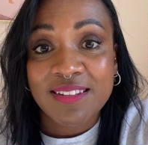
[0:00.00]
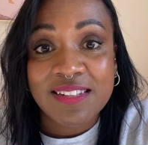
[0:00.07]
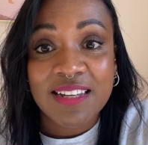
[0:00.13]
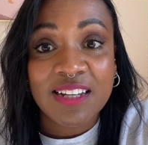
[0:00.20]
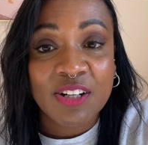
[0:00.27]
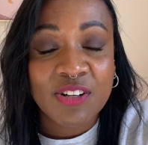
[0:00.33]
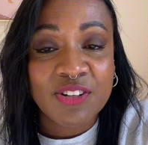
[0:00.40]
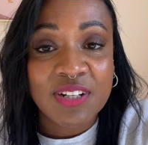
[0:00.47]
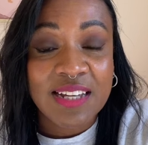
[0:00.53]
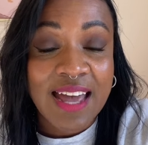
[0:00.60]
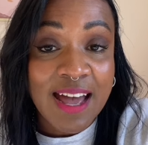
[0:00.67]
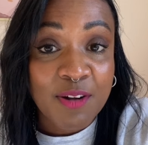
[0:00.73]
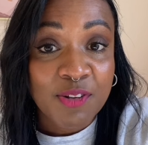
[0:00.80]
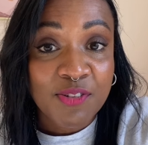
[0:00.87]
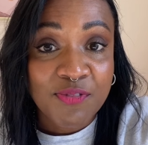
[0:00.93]
including
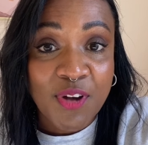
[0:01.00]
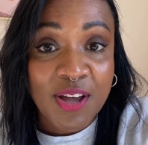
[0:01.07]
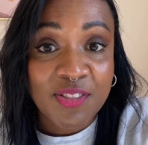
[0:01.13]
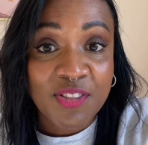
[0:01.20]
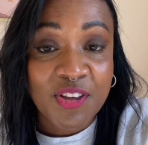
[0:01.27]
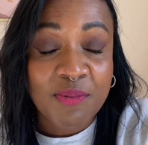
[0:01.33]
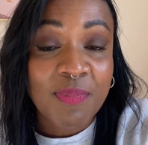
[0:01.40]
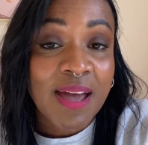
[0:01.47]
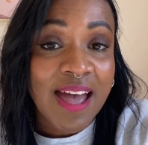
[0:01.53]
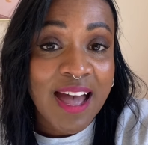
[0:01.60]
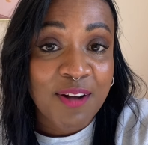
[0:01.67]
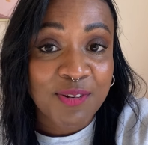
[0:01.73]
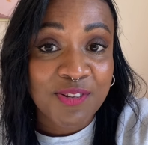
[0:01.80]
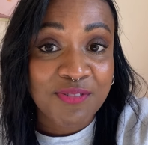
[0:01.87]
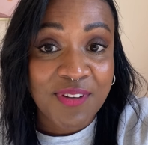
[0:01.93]
how to find them, how
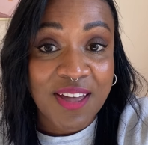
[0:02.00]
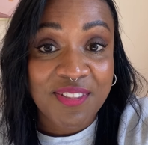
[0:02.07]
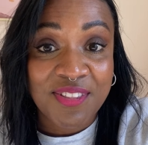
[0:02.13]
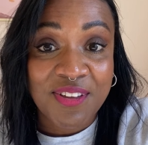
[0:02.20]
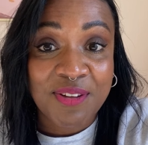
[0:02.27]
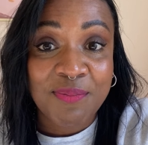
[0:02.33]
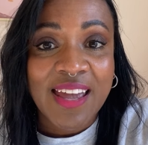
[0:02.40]
to vet them,